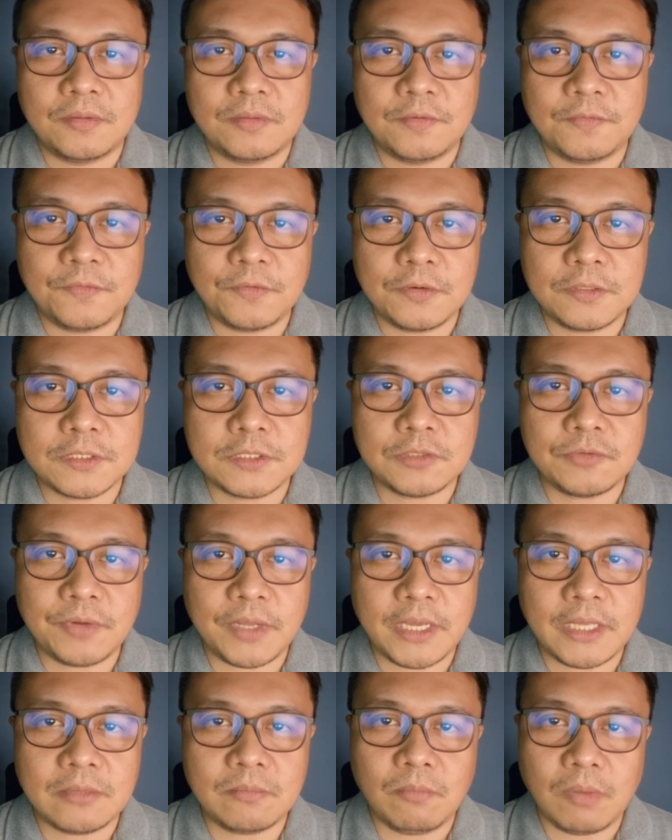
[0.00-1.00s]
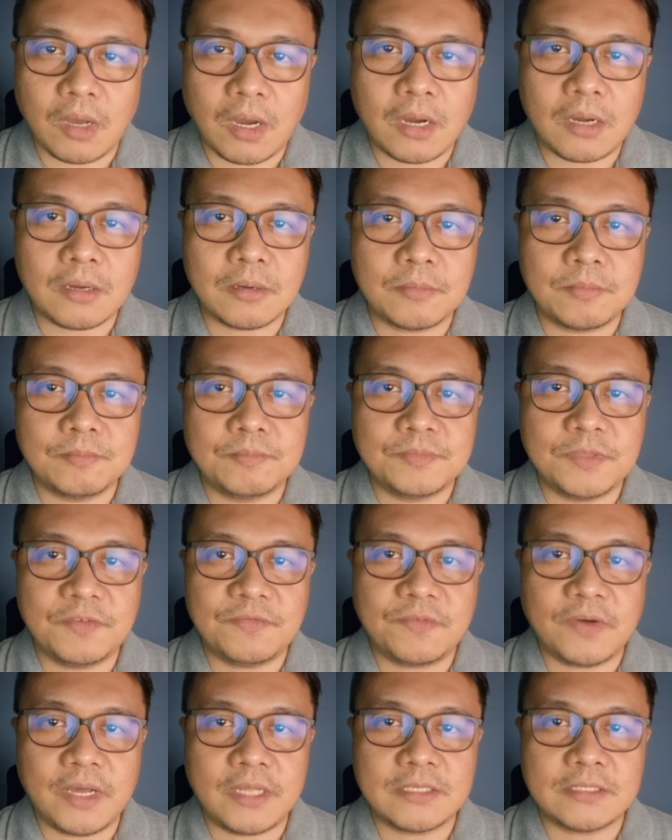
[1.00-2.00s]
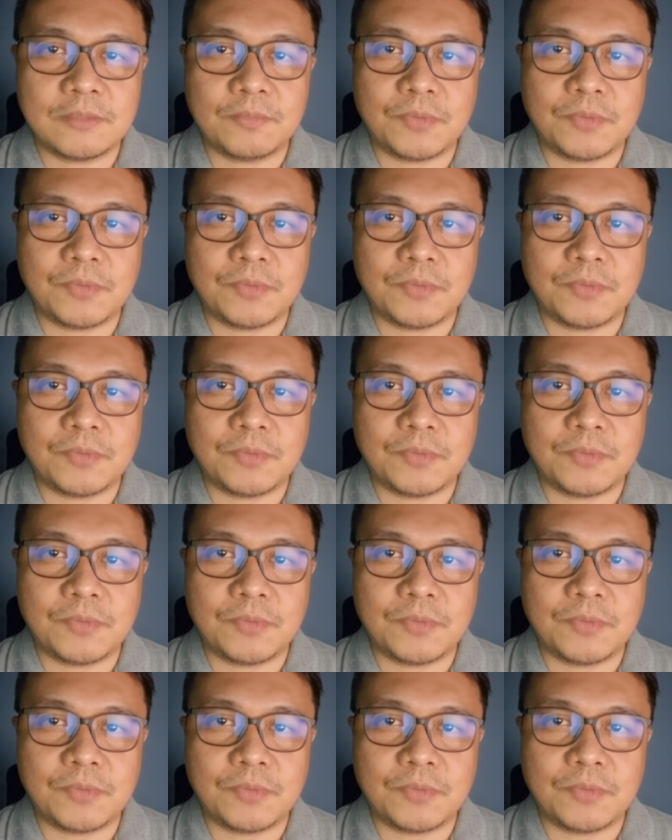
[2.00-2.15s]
The first create block defines